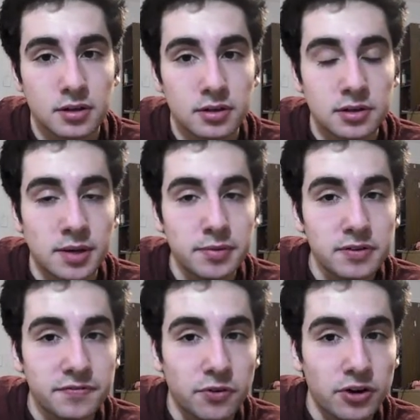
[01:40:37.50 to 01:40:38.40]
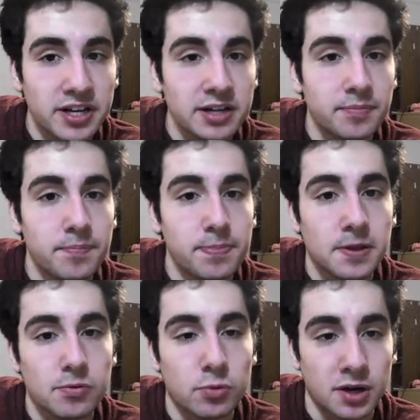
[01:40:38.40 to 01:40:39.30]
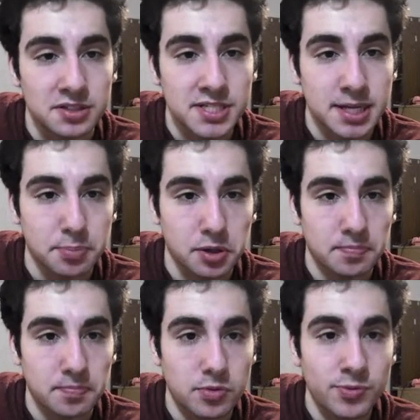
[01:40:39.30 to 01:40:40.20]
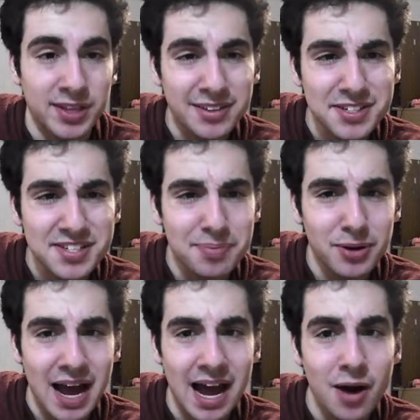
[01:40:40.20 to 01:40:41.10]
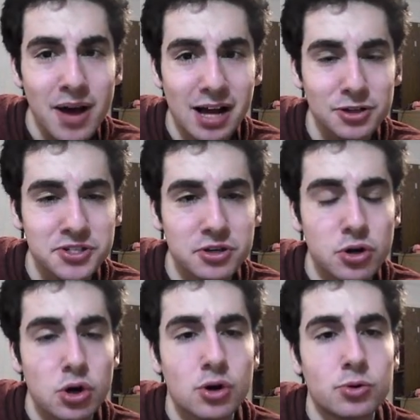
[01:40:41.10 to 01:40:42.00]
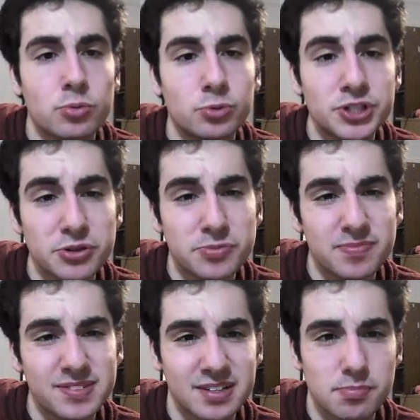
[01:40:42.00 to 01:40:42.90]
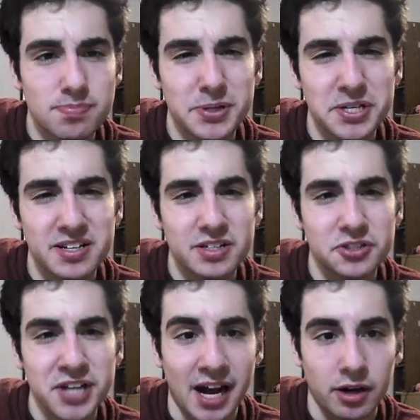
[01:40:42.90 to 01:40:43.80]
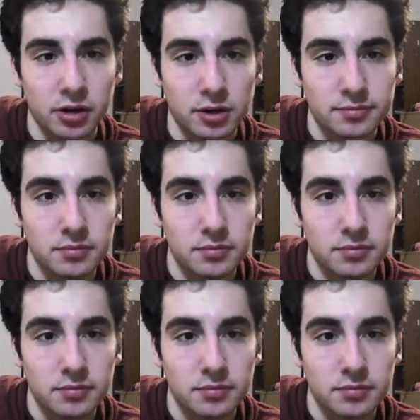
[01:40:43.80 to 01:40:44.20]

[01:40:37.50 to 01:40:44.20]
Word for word: Number 41, zipper. Without the zipper, how else would you put your jacket on?